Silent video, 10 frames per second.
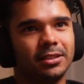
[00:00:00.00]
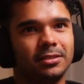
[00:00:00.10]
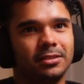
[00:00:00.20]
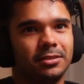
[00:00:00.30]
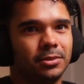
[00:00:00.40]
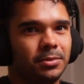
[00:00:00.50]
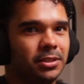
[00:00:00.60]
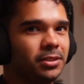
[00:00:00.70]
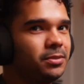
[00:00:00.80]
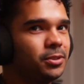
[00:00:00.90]
you want to be in
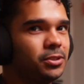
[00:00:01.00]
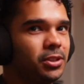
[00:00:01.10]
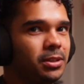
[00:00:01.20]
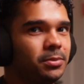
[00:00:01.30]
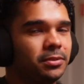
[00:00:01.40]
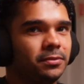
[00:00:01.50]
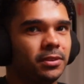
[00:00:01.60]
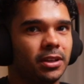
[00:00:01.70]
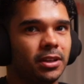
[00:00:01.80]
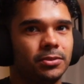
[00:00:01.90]
like good shape, it's good for
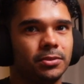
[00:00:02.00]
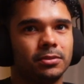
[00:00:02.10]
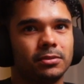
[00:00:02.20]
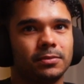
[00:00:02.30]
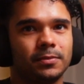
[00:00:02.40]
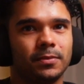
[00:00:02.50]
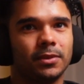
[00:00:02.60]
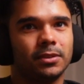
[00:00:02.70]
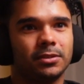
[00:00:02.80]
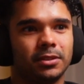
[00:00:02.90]
that too.
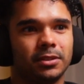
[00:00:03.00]
It's like a proper